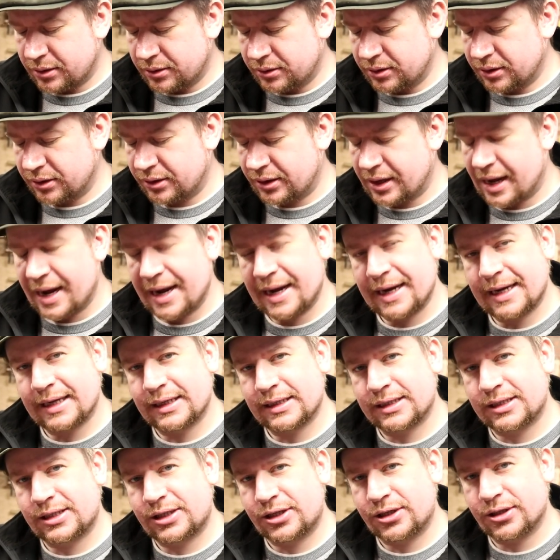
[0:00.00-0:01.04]
that that
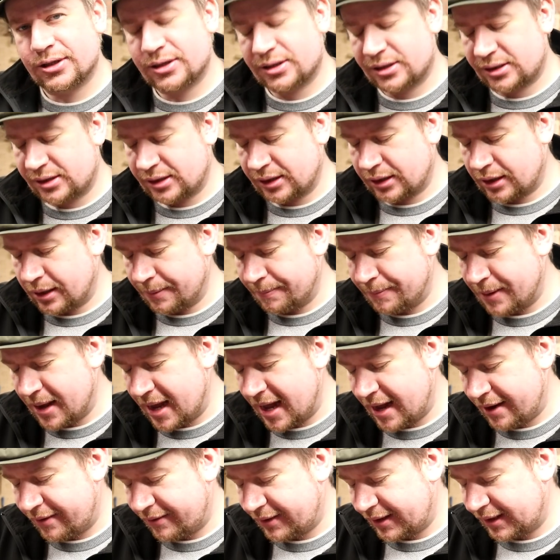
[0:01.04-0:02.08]
is just the
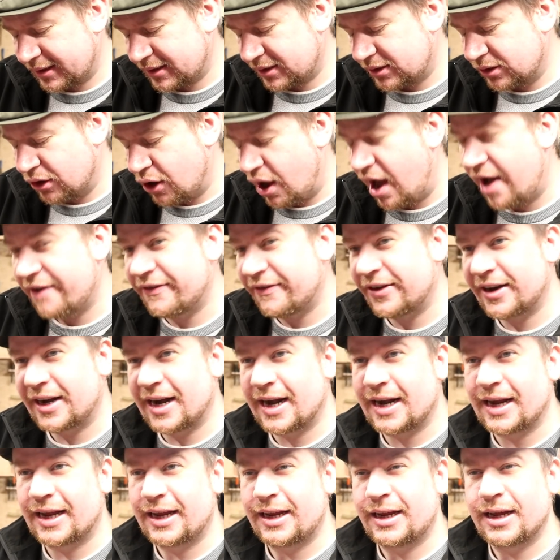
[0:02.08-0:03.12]
bearings not having
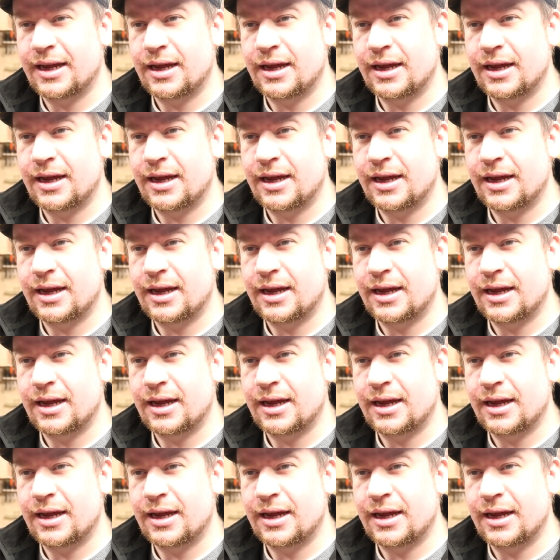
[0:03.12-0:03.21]
any